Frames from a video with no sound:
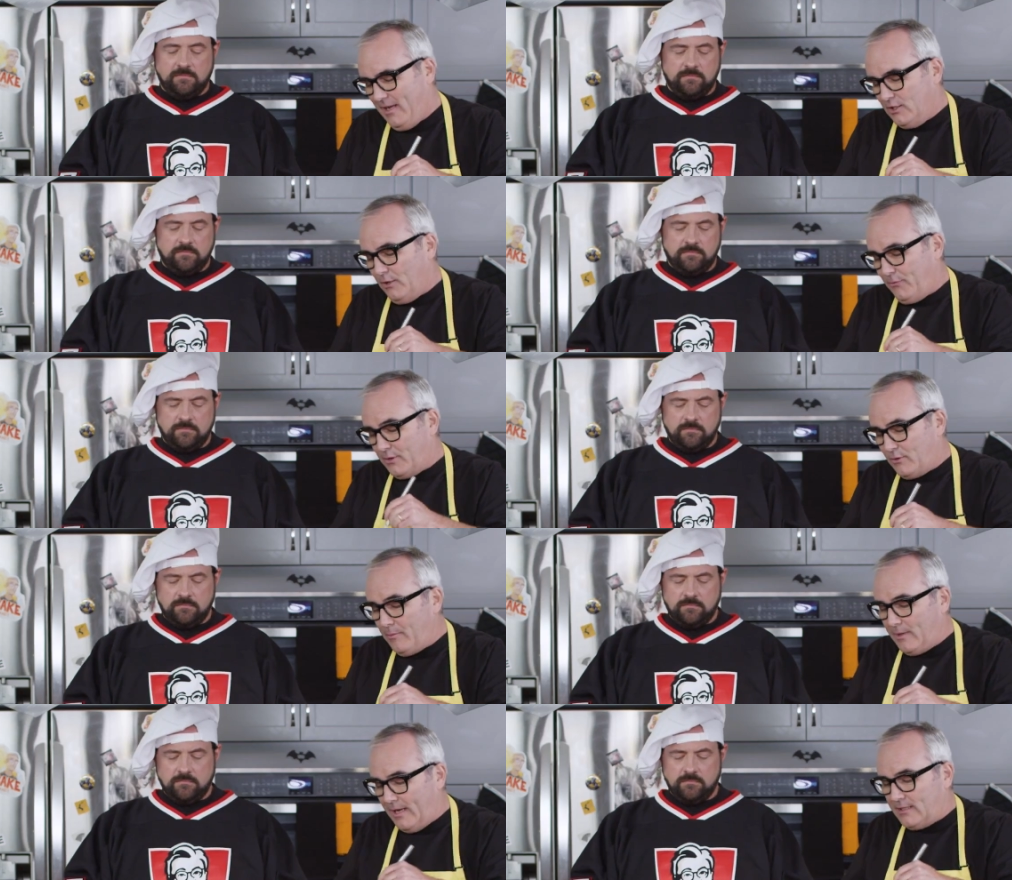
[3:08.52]
Speaker 1: So for the
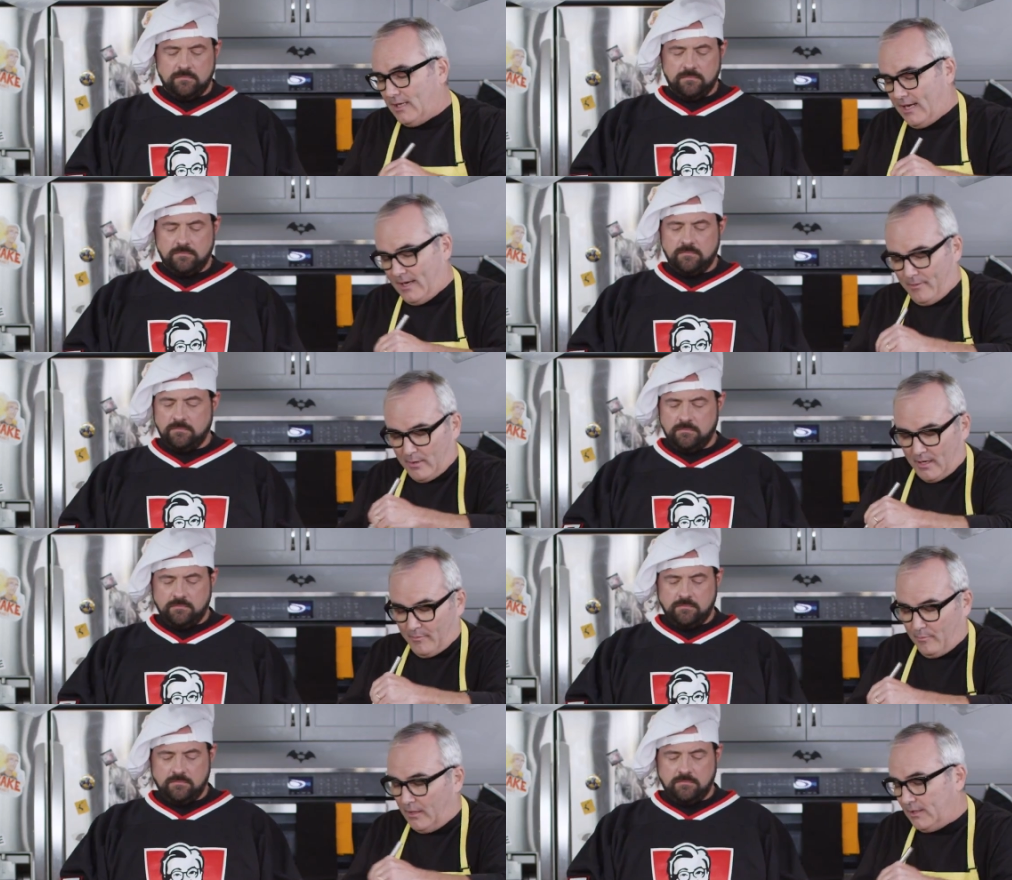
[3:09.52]
scrambled eggs, I am uh,
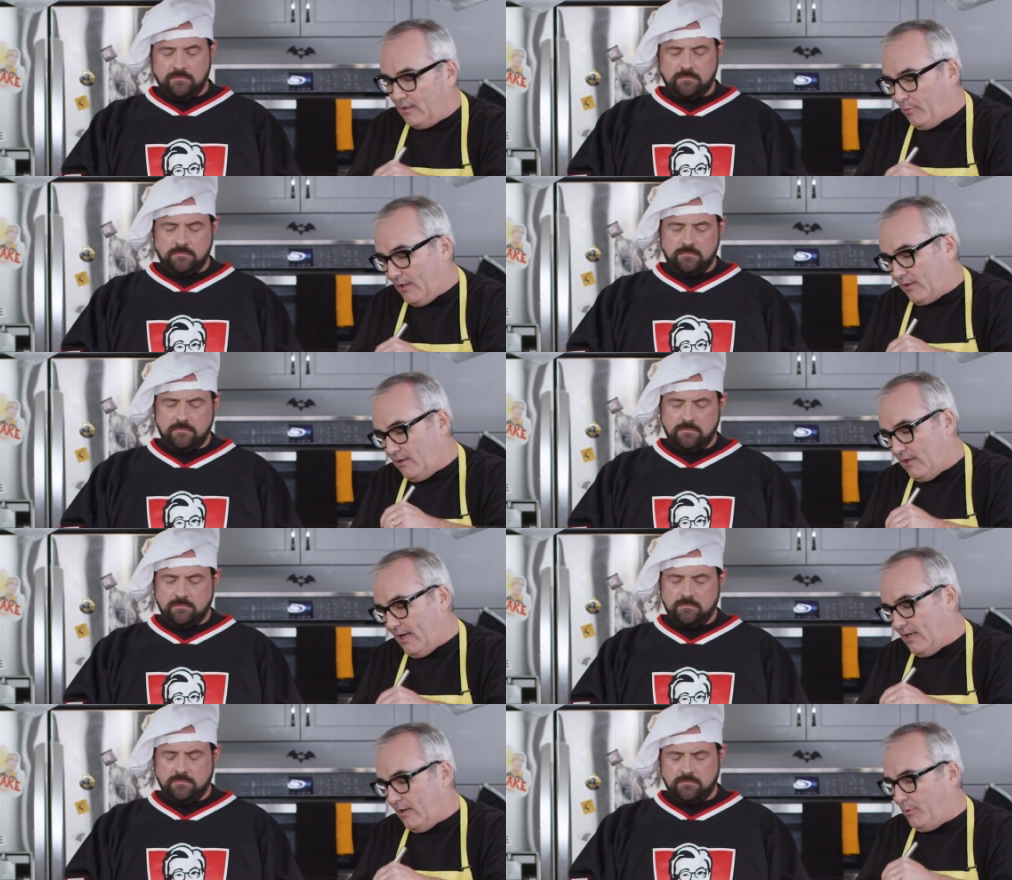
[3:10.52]
melting the butter
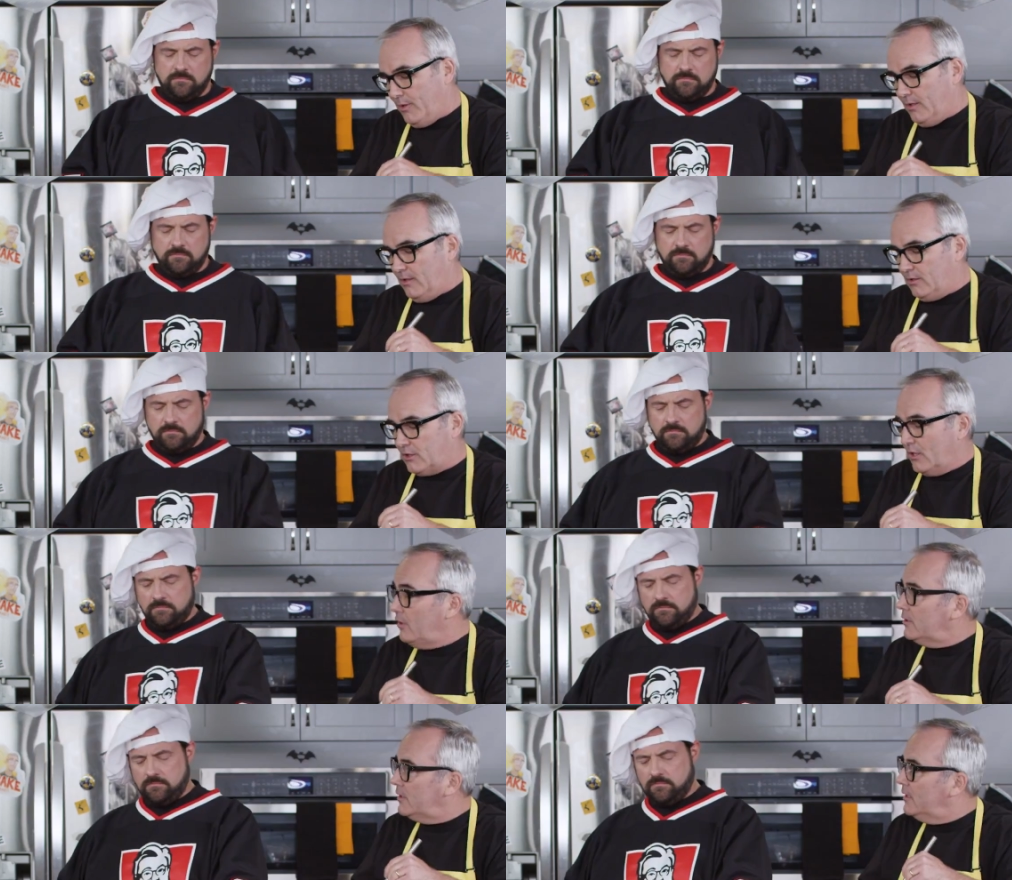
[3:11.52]
and I put a little
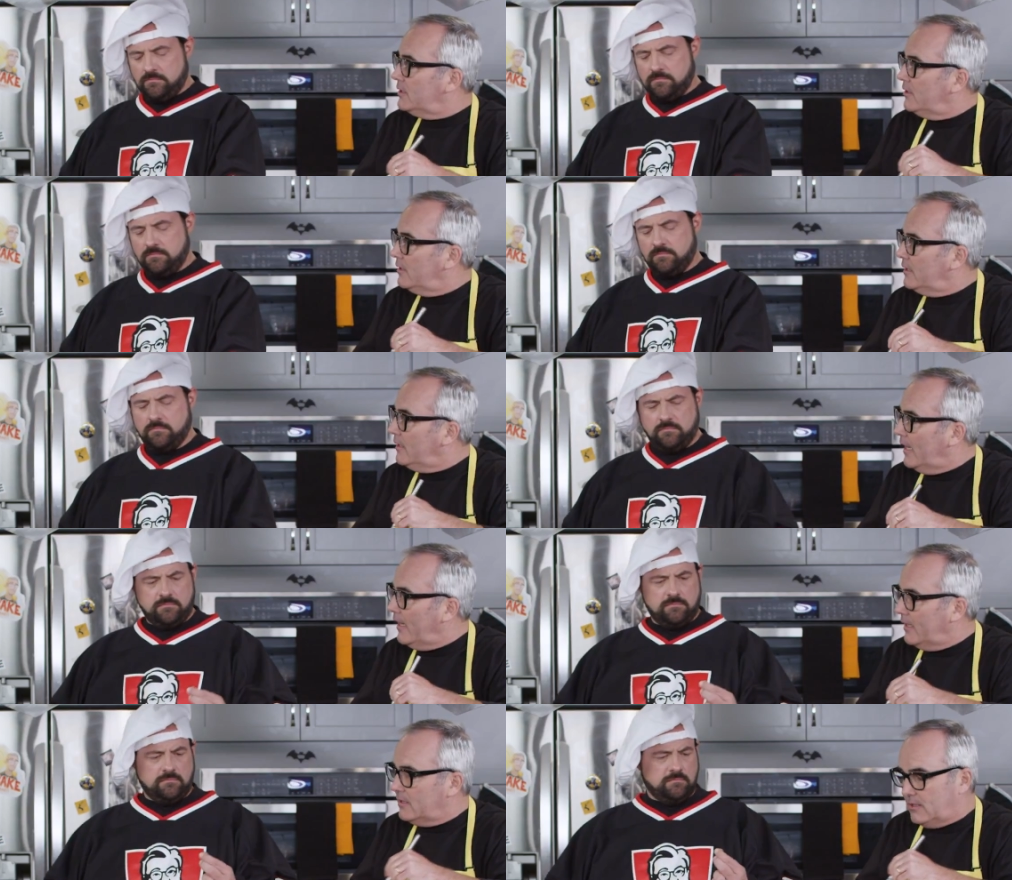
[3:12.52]
salt into the
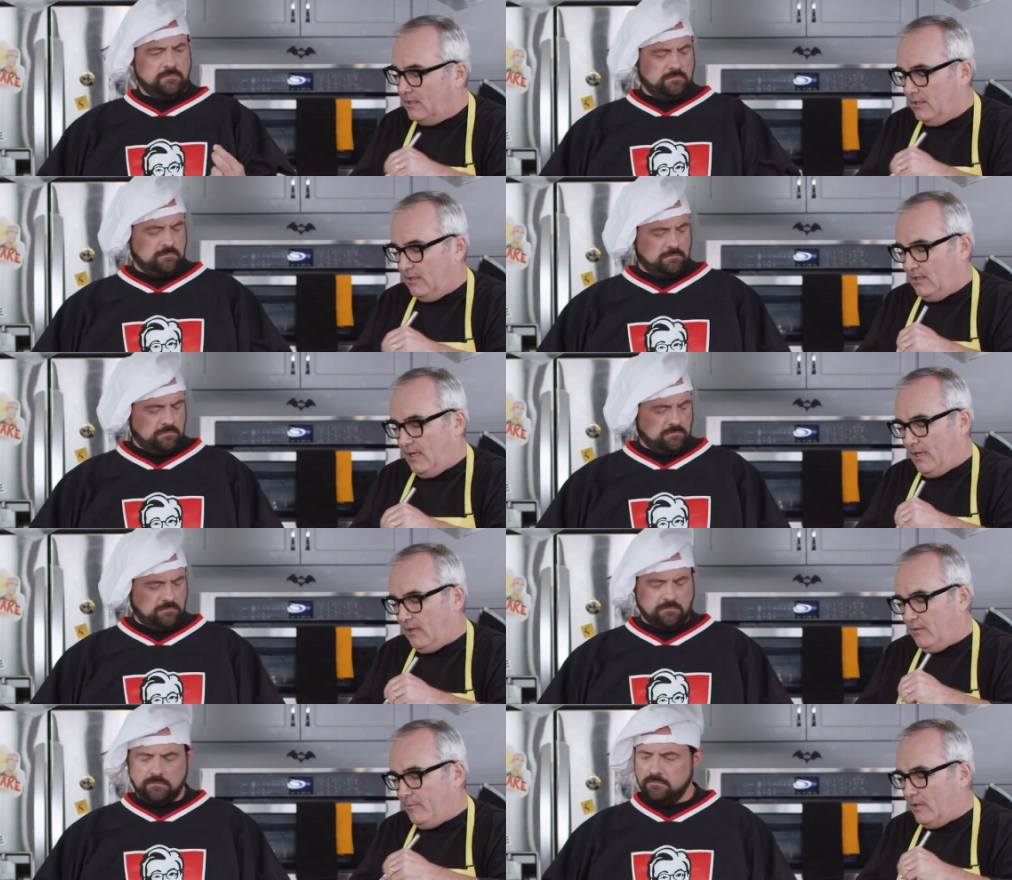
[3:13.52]
eggs and a
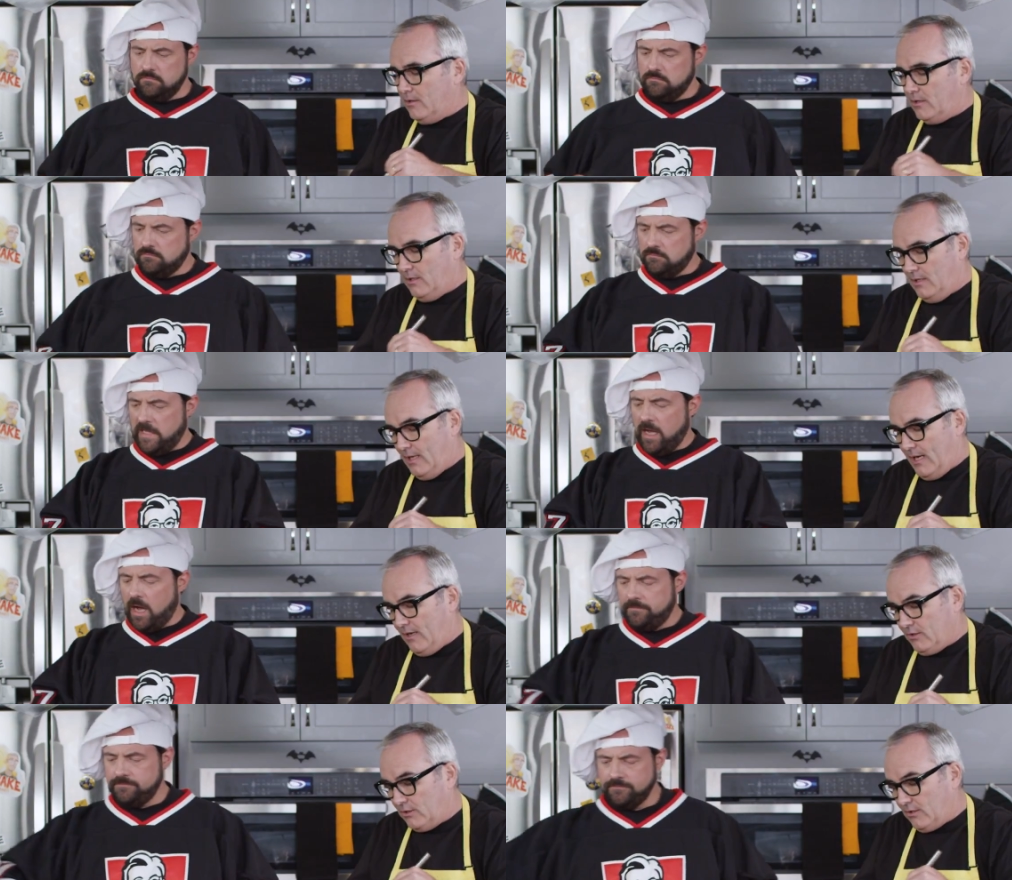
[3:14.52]
little milk. Yeah.
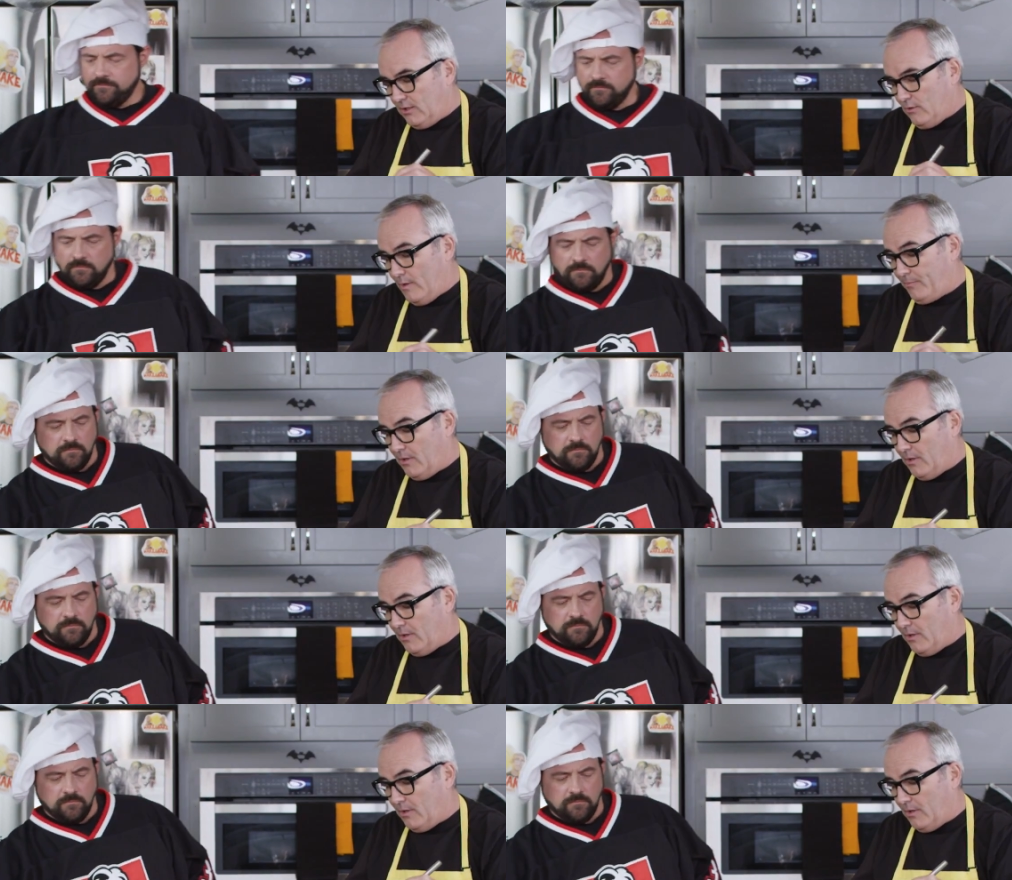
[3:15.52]
I'll start to whip